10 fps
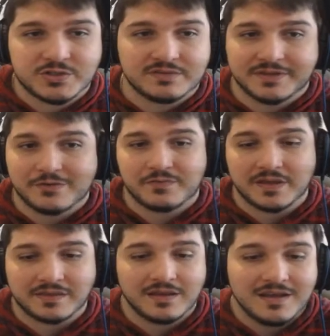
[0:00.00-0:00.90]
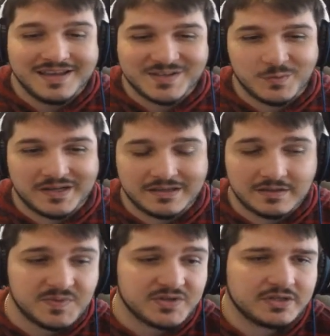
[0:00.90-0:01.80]
of Gear 5th is when he,
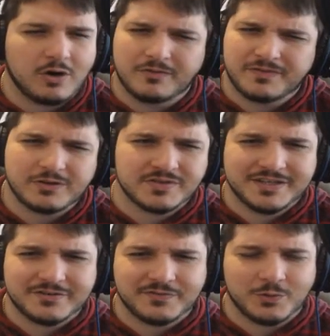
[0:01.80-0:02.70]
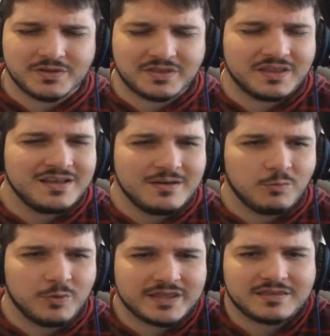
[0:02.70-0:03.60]
especially if he goes Gear 4th
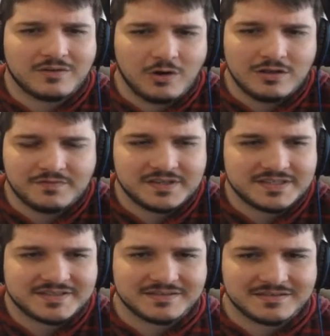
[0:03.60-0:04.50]
with all of this.